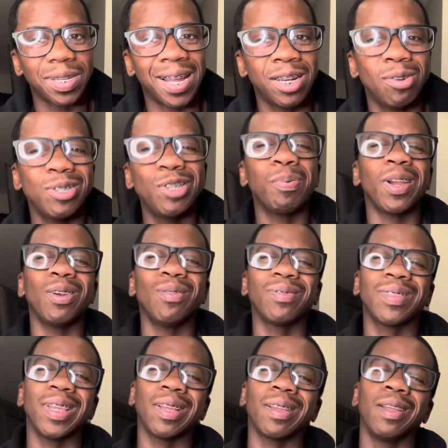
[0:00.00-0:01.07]
I know she probably going to
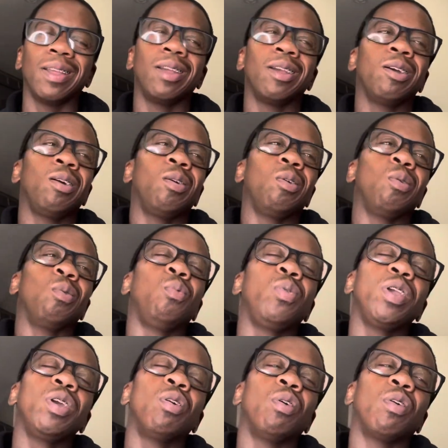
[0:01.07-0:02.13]
think
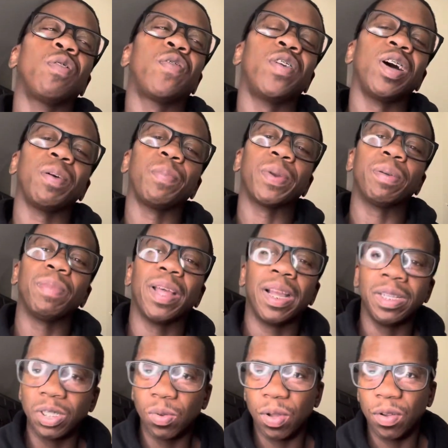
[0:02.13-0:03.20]
we going to fuck, but I'm like, I
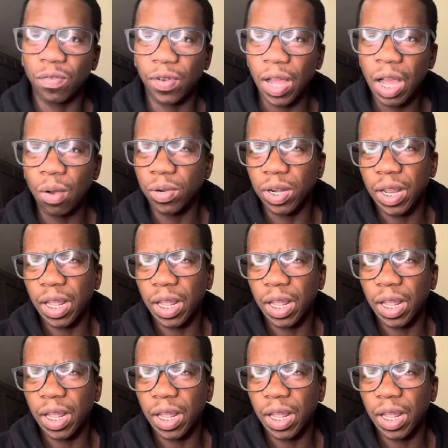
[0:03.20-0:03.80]
just want to vibe with her.